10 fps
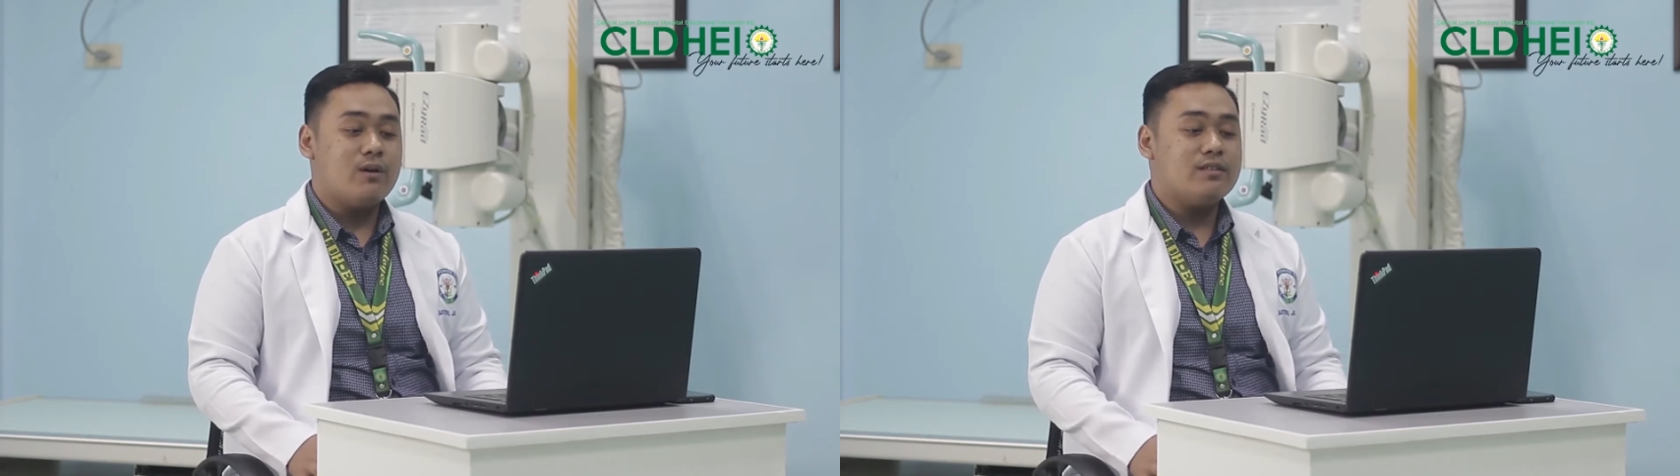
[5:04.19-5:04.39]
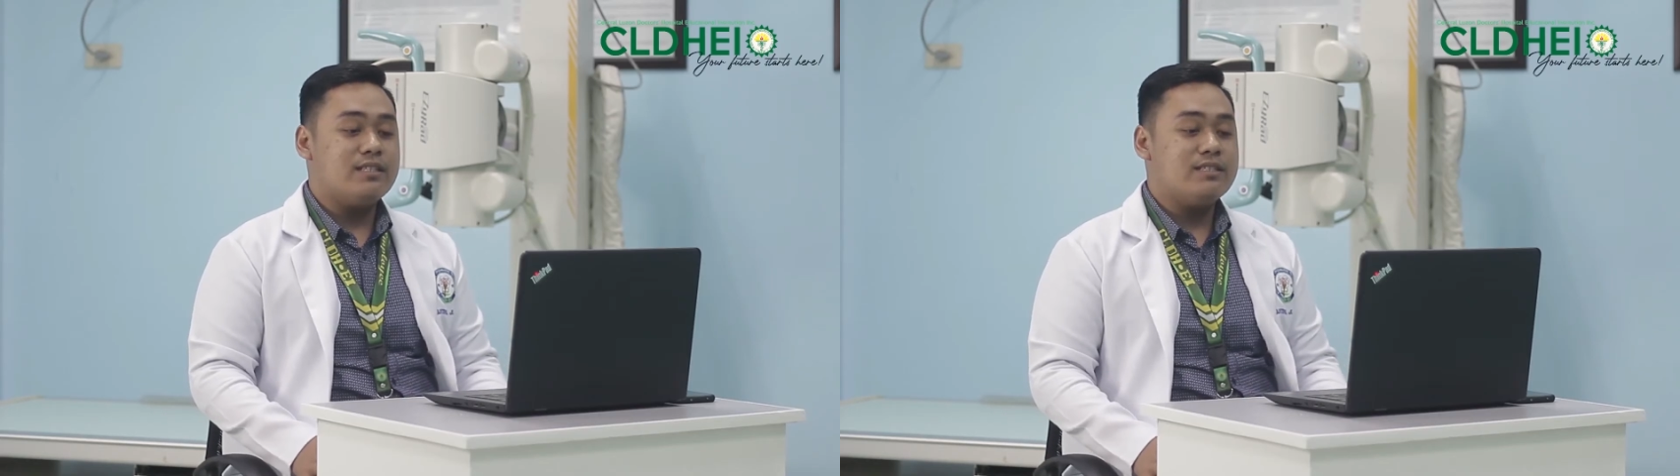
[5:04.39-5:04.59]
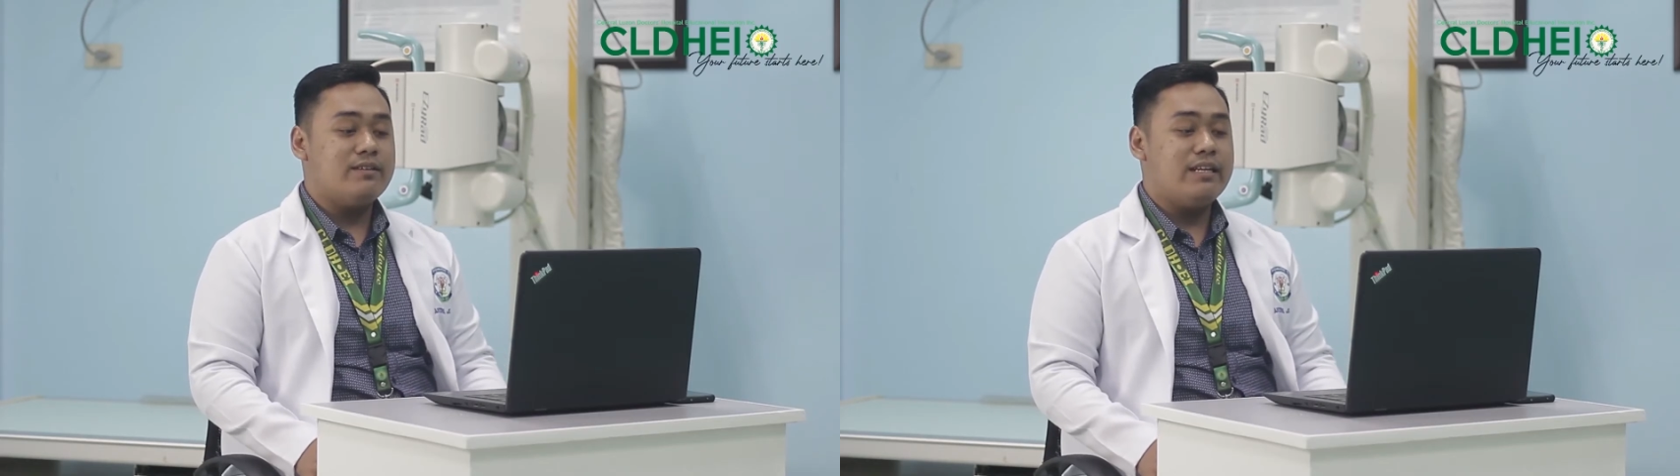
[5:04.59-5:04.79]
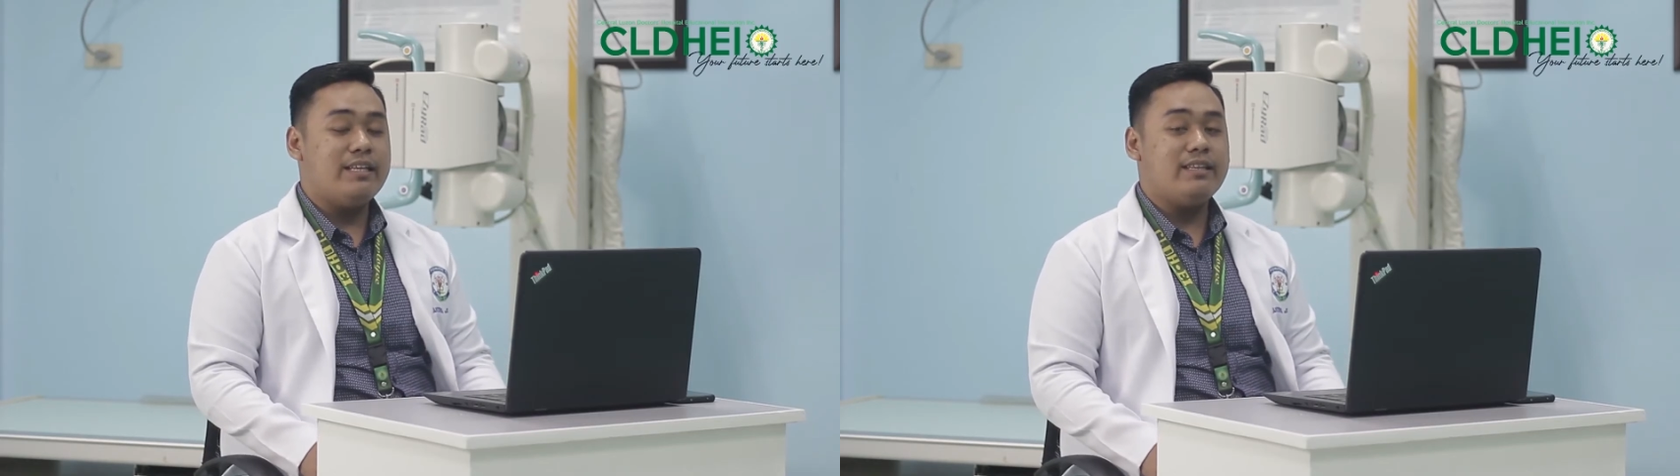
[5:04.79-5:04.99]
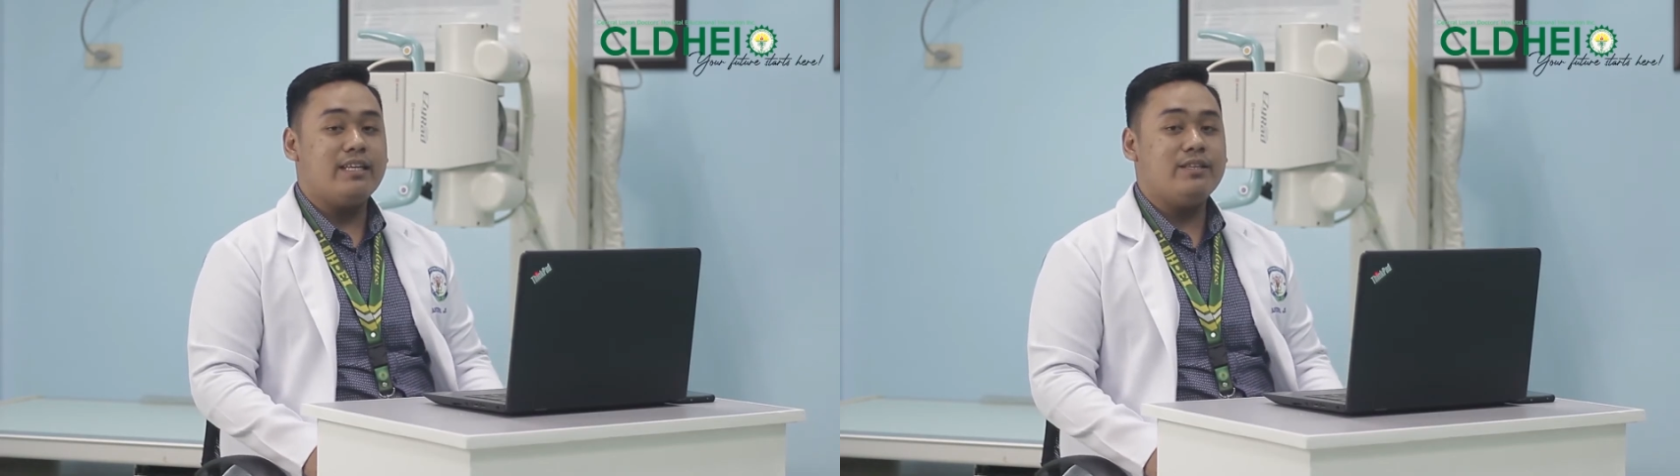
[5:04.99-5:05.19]
courses
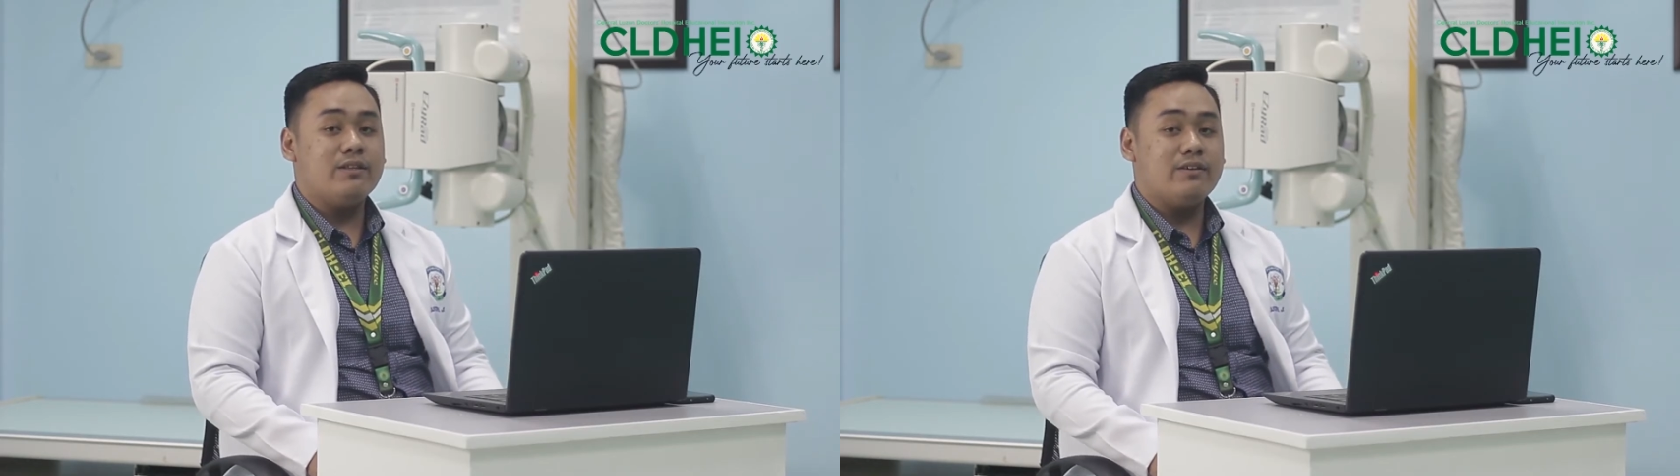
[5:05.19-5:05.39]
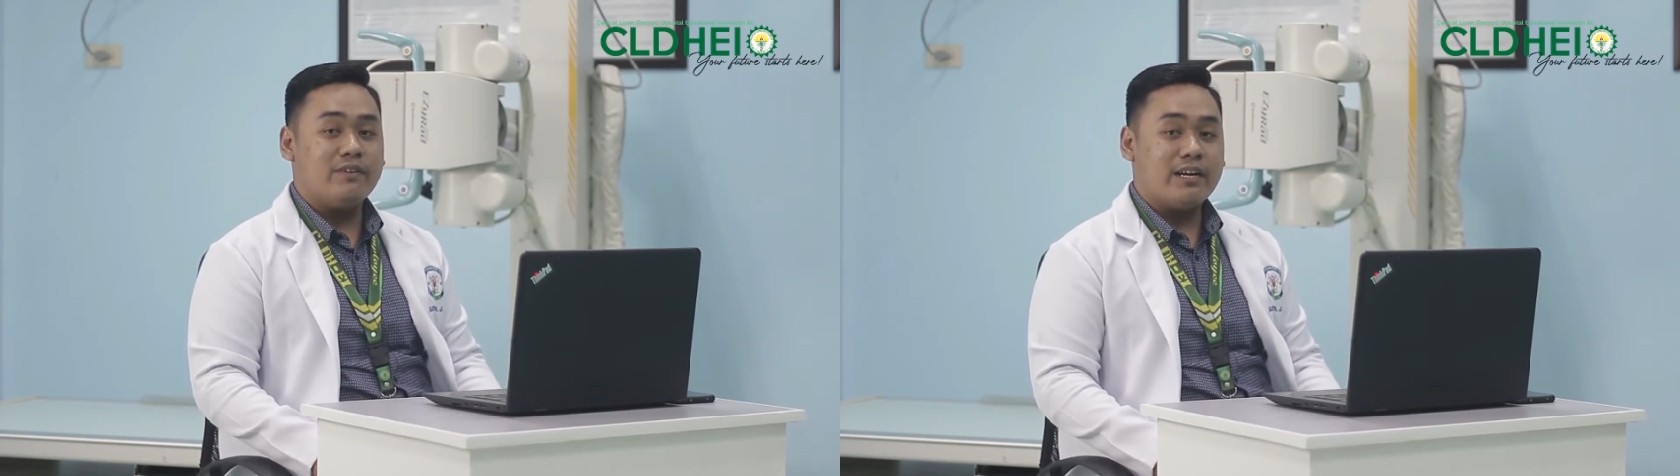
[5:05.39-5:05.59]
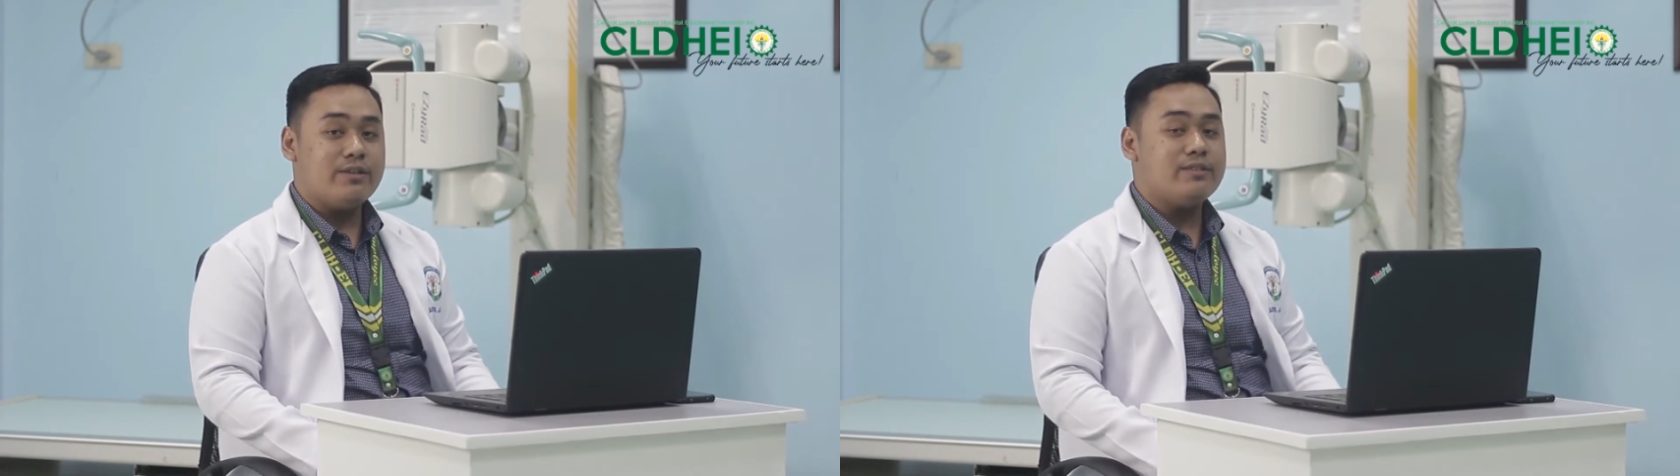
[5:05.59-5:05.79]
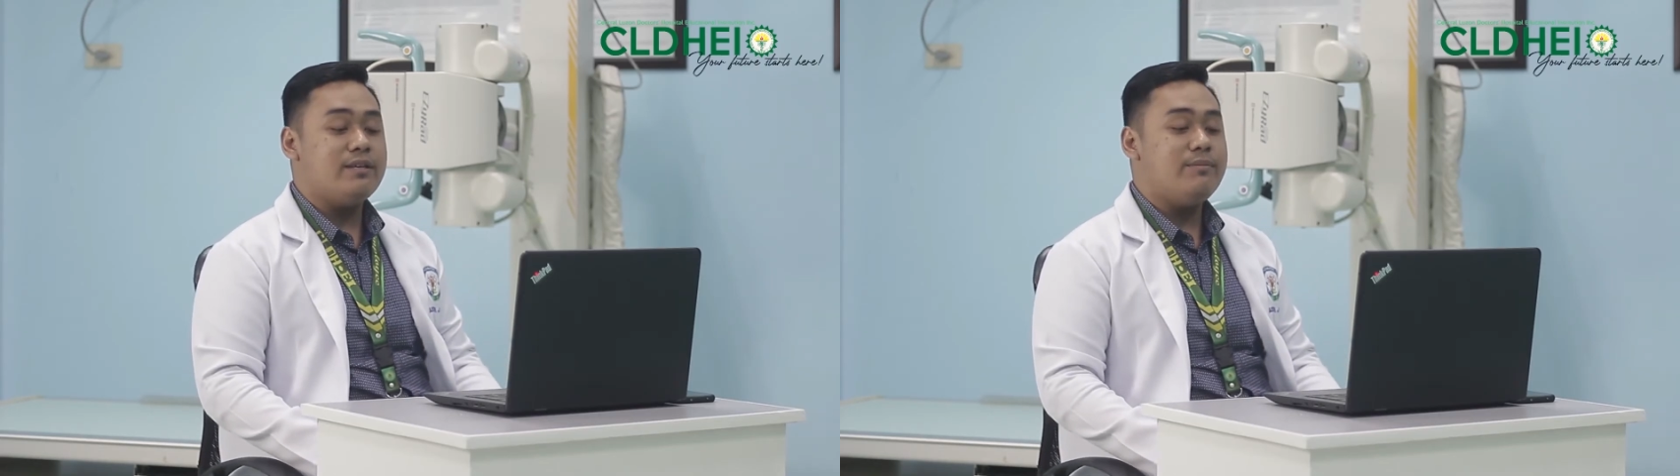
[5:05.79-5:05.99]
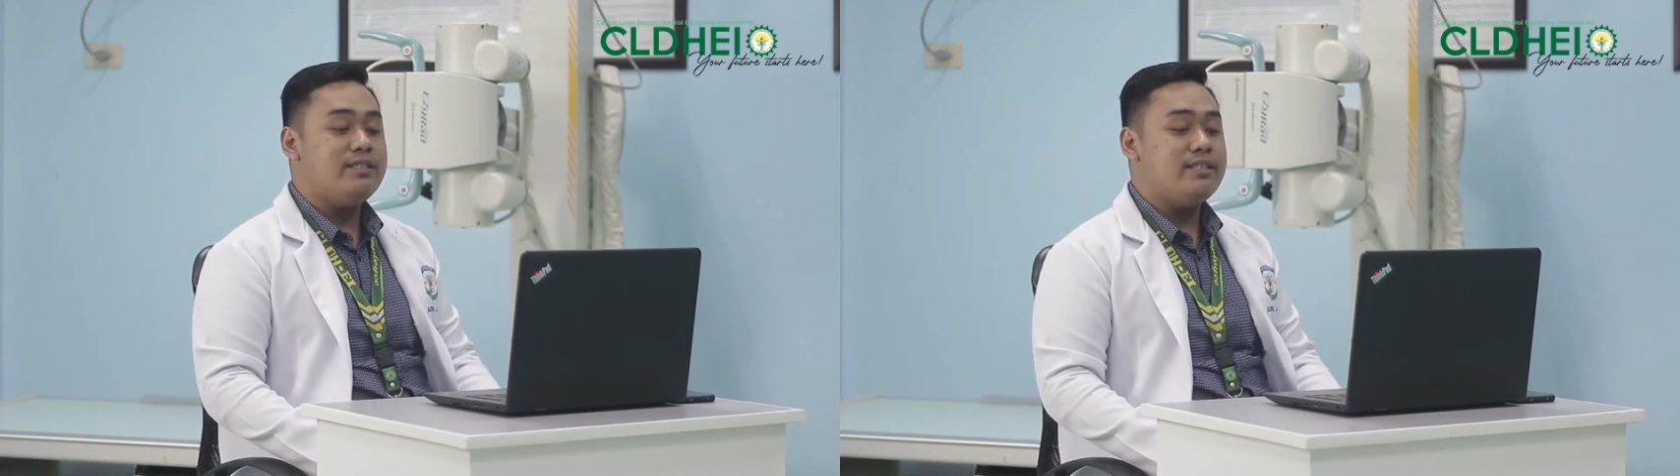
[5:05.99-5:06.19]
related to the
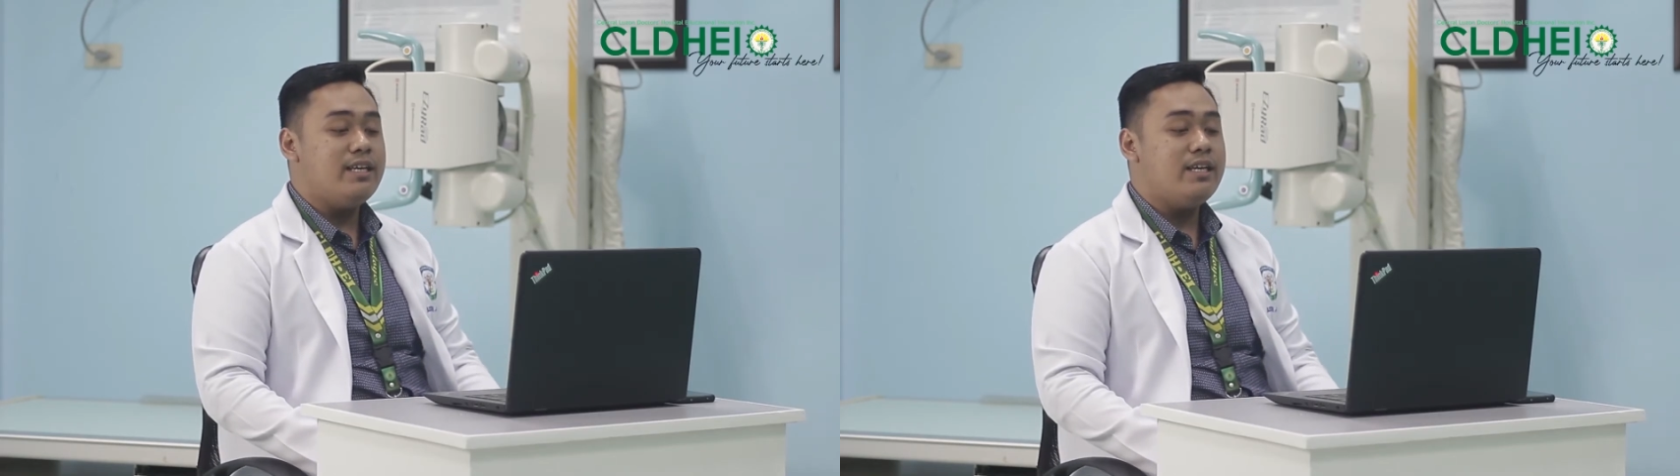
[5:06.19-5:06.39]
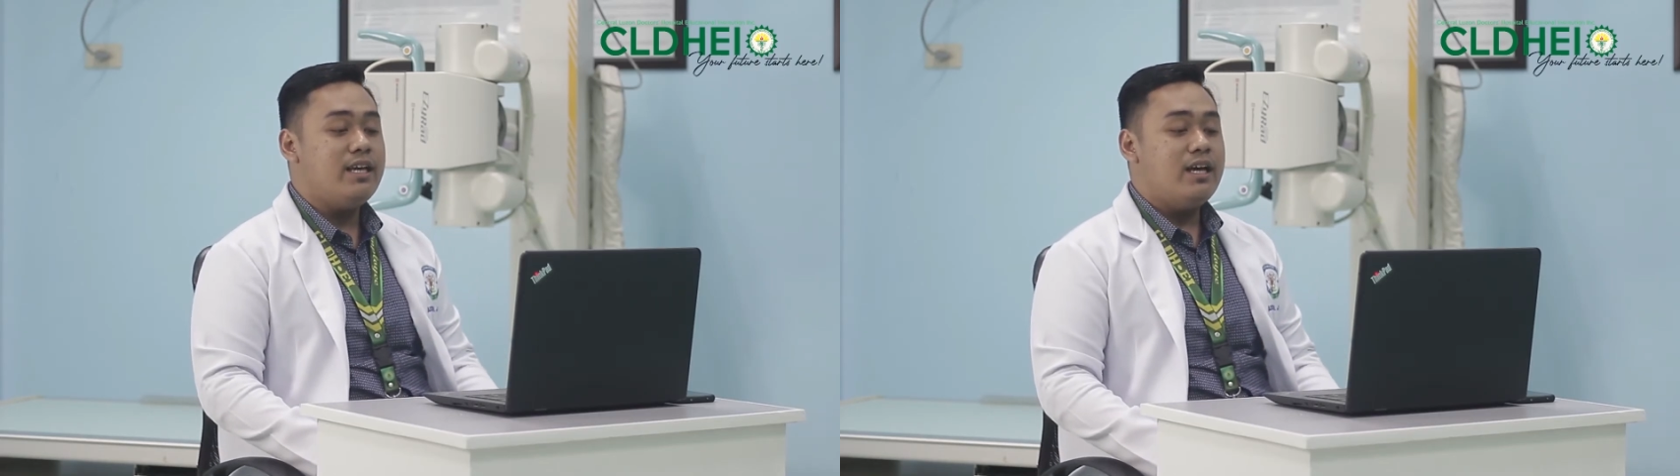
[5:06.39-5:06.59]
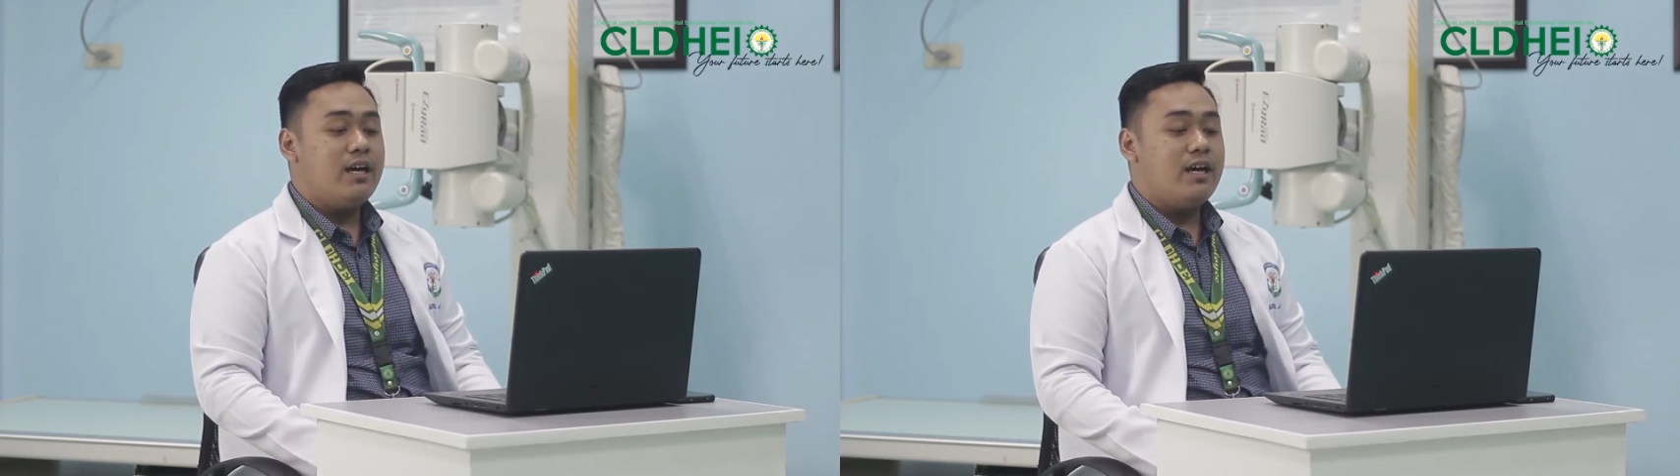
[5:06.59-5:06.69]
various imaging